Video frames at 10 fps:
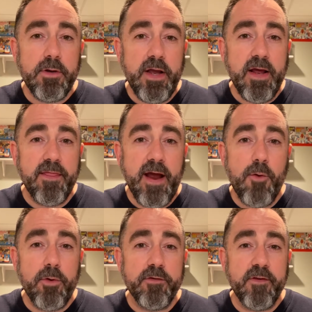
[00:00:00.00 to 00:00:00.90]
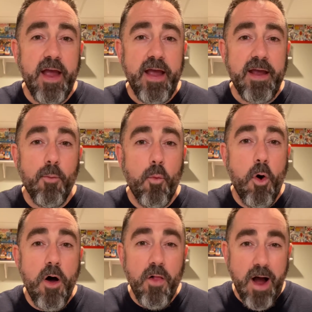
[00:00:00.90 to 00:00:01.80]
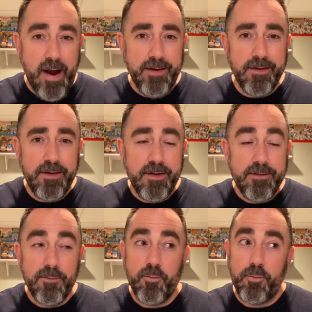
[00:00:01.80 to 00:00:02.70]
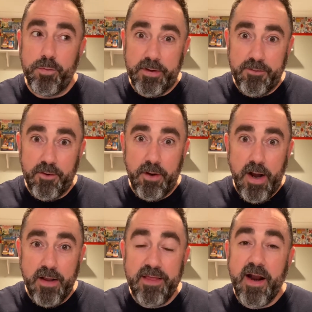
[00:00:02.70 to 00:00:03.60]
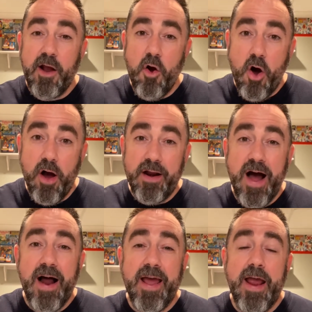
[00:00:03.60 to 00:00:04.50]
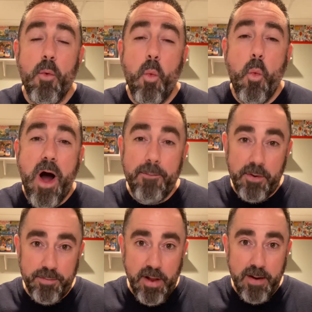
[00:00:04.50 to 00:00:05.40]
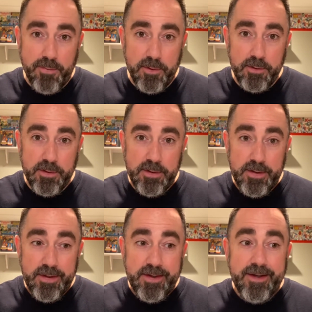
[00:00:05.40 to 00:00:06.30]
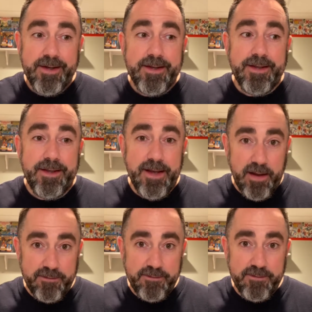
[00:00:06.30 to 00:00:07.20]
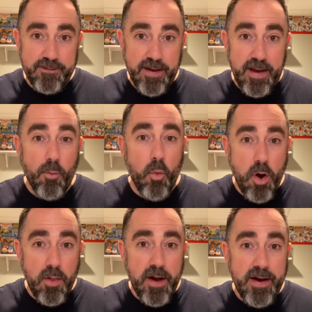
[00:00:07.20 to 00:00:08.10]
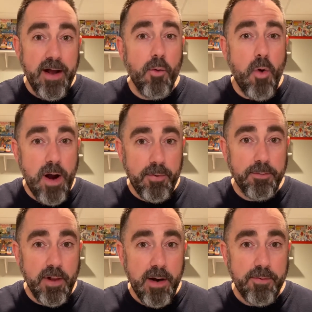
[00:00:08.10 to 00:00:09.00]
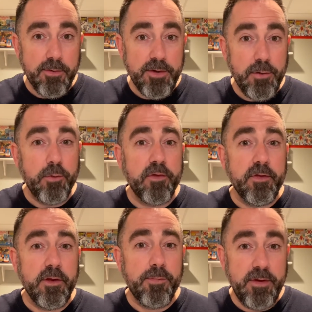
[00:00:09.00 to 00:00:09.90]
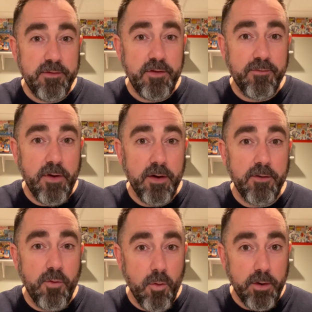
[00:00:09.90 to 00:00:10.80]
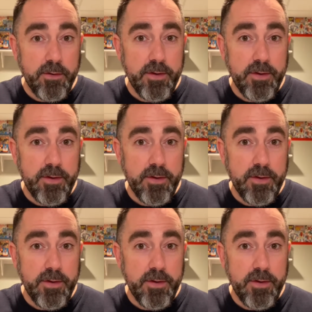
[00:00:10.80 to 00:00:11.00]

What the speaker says: and that was a walleye, believe it or not, that I caught on a whopper plopper. Yes, a walleye on a whopper plopper using the PCFun Torrent.